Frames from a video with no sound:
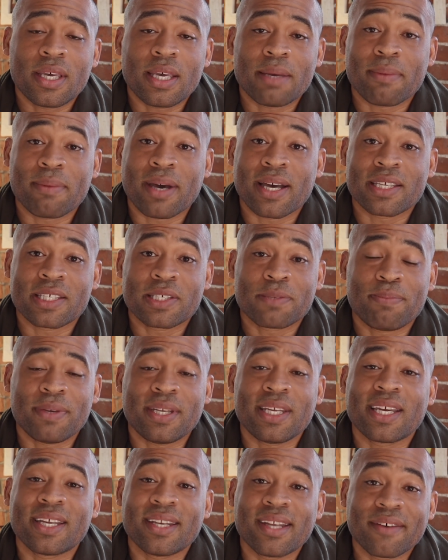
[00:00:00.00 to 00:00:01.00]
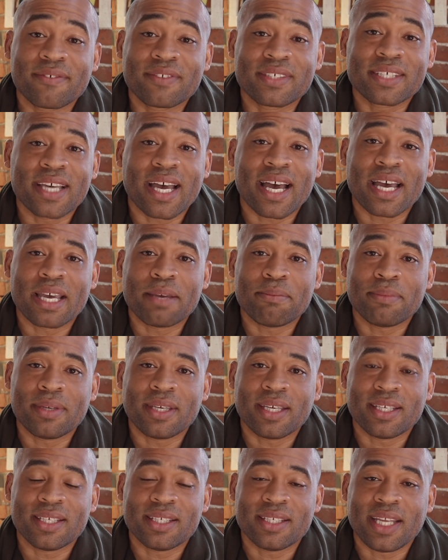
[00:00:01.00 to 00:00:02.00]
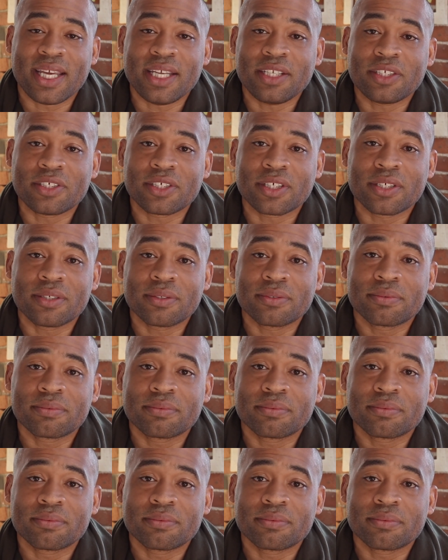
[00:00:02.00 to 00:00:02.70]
Am I spending enough time in nature?